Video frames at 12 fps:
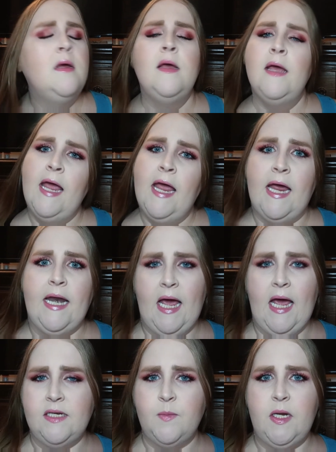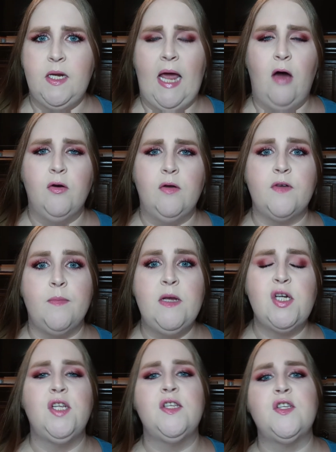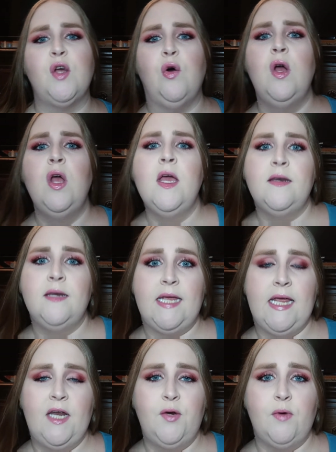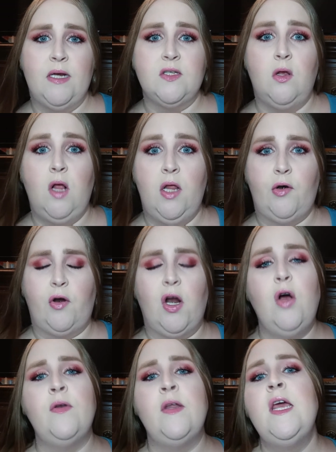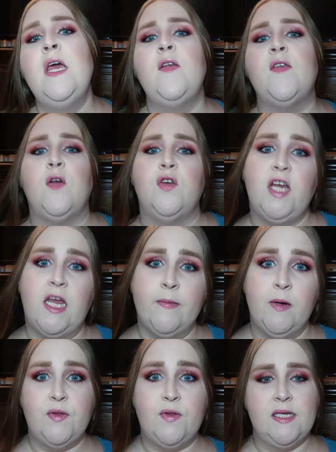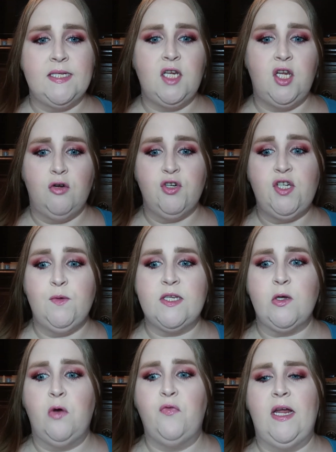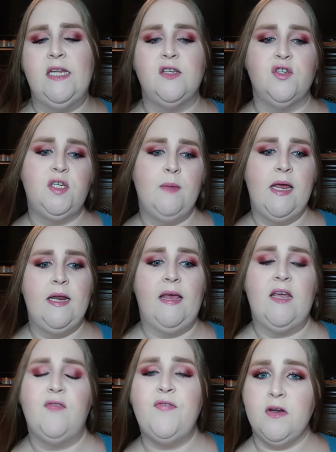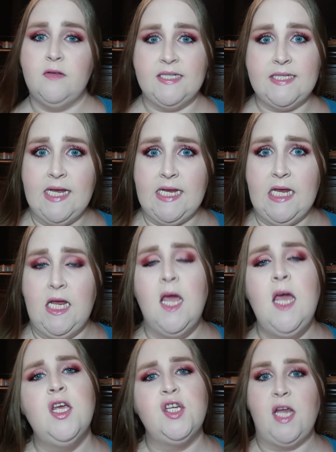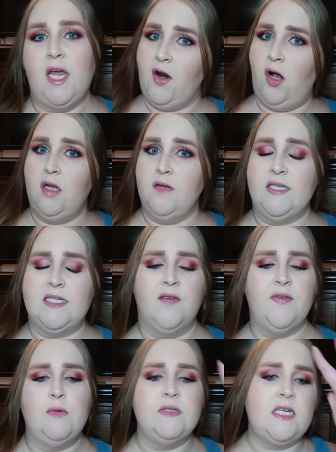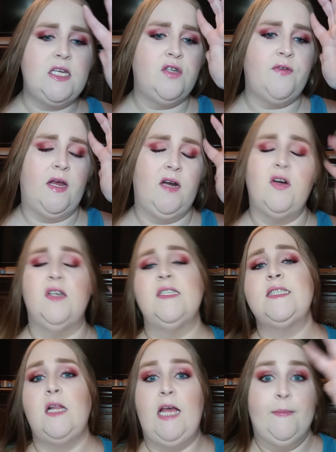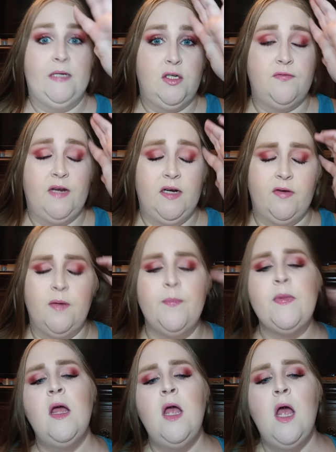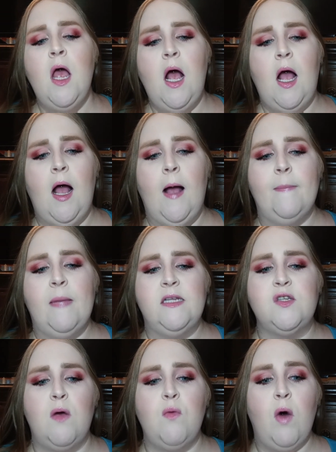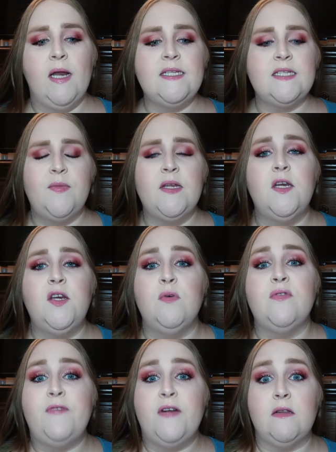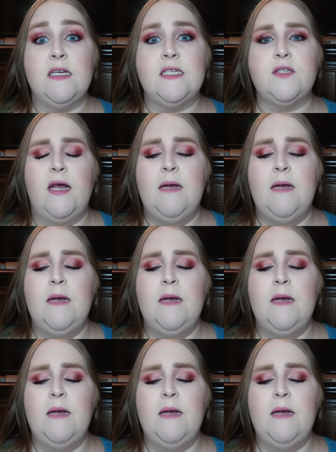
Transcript: and had to be out of commission, so Nikki had to wrestle all on her own. So she came up with this, you know, she was so afraid, so she made it like Fearless Nikki. She had all of this stuff. I was a huge fan of her, still am a huge fan of her. And so I wanted something to do with Fearless, right?